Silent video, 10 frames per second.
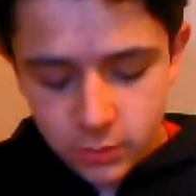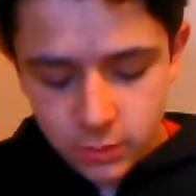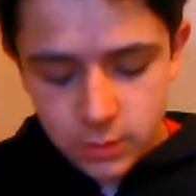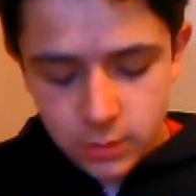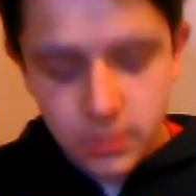
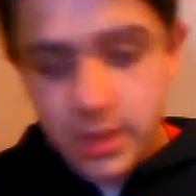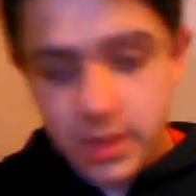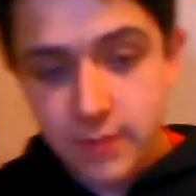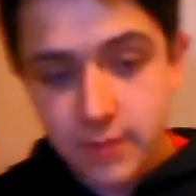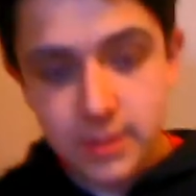By that I
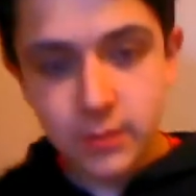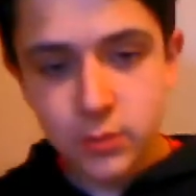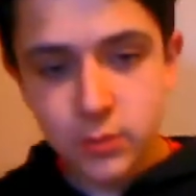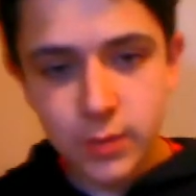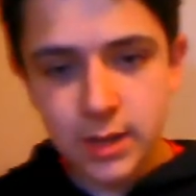mean like when you
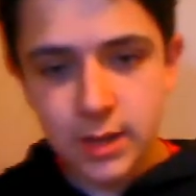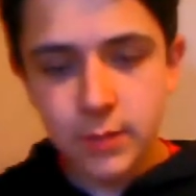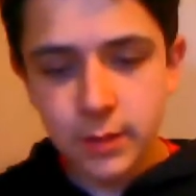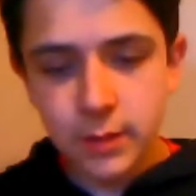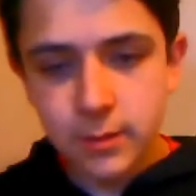pick it up,
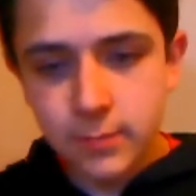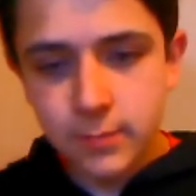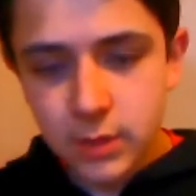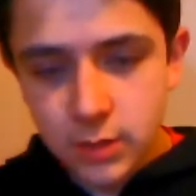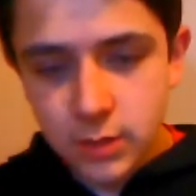like a
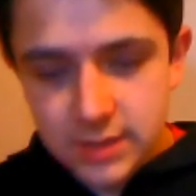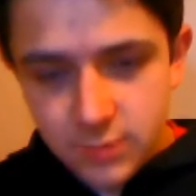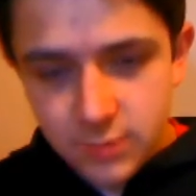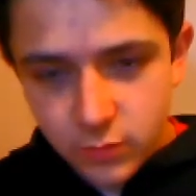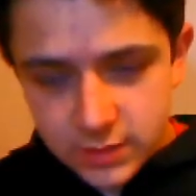good example
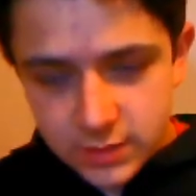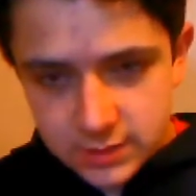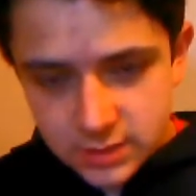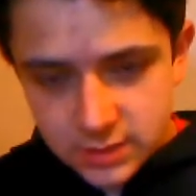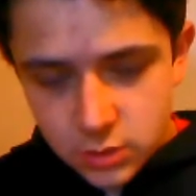of this is
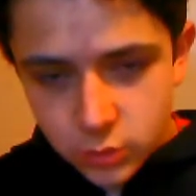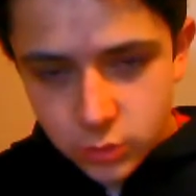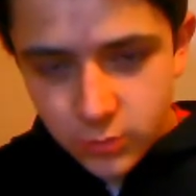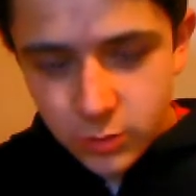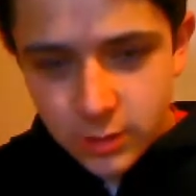Snow Trooper.
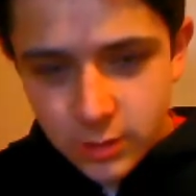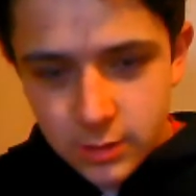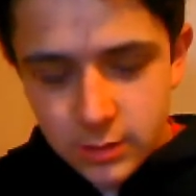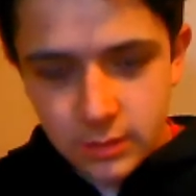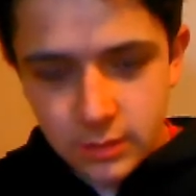
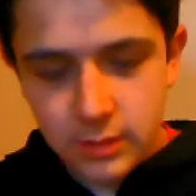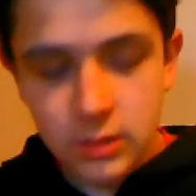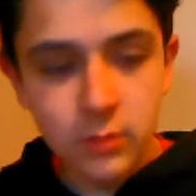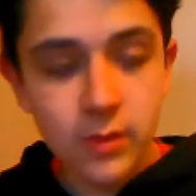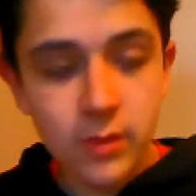Like
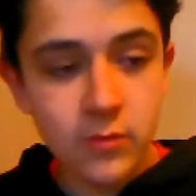where if you